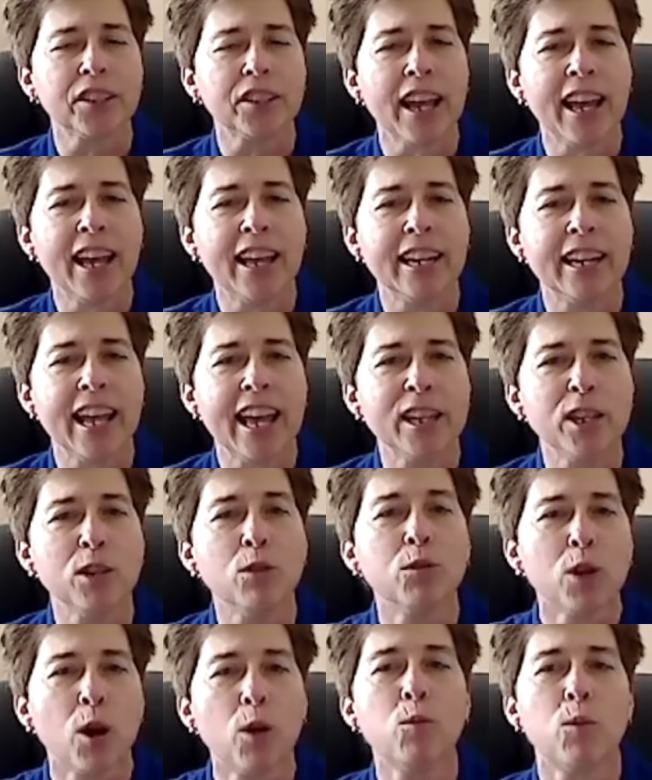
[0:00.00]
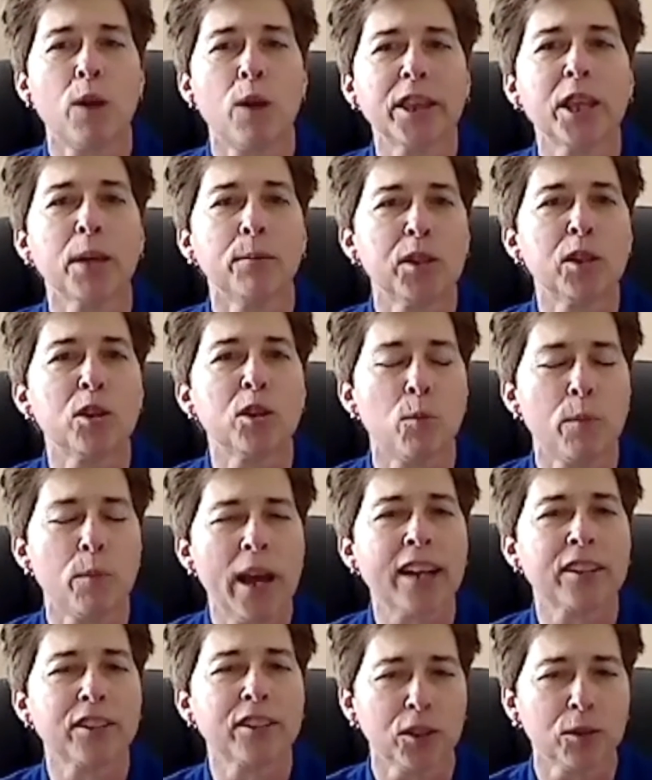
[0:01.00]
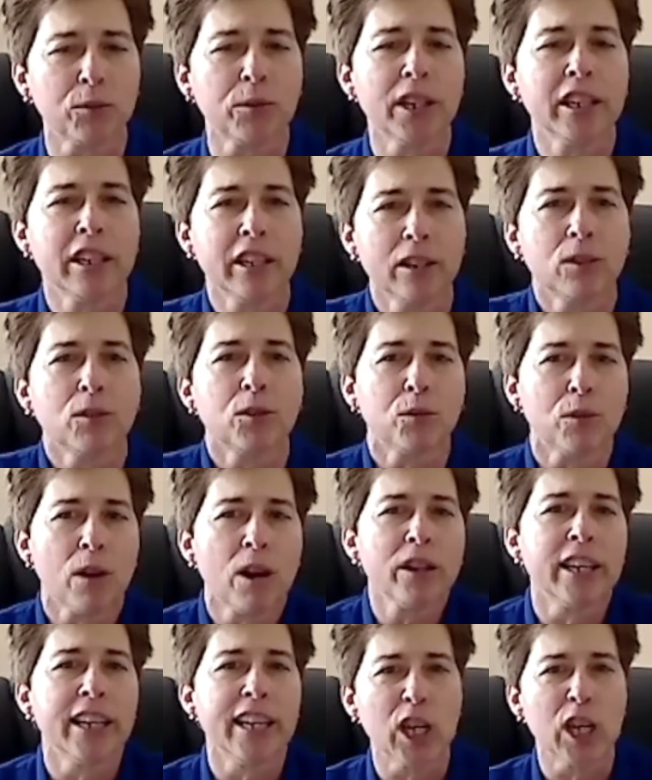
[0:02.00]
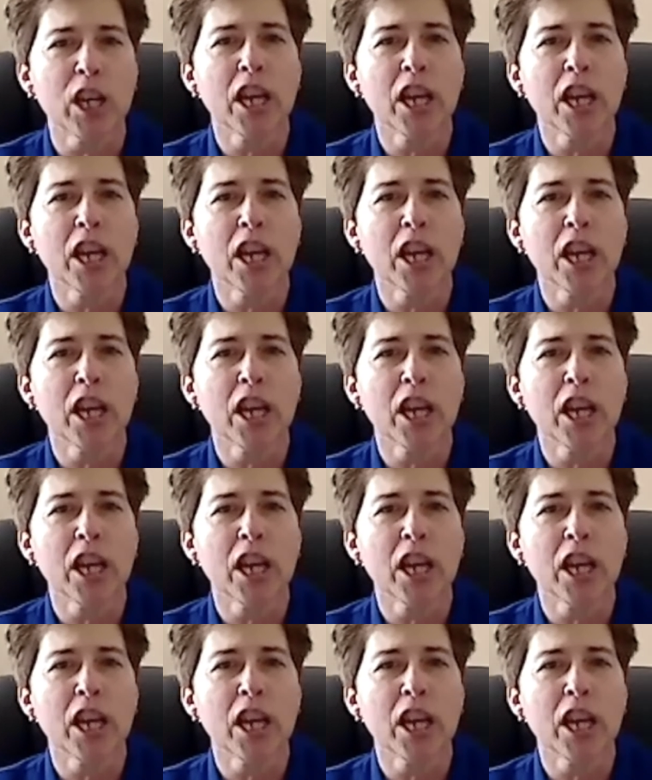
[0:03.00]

and you don't want them to go back to drinking or drugging